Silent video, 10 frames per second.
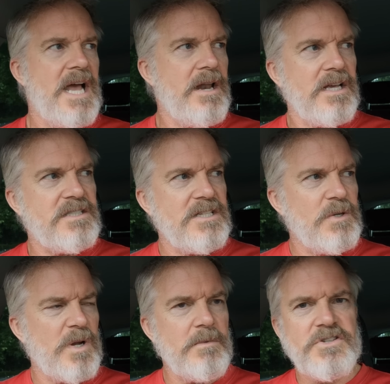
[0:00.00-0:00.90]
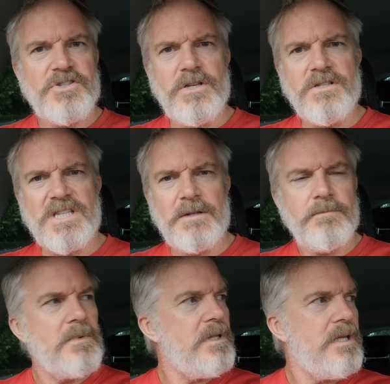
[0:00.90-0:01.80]
And I said to one of my students,
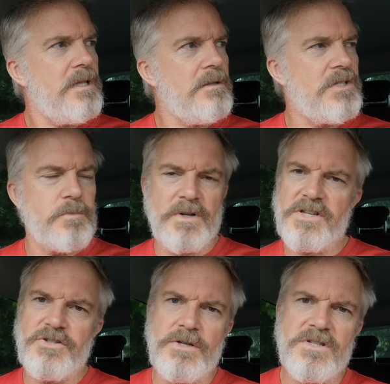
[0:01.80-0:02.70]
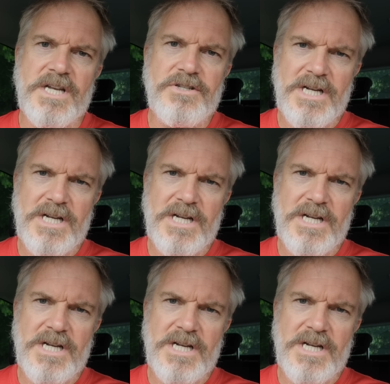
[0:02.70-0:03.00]
one of his students said,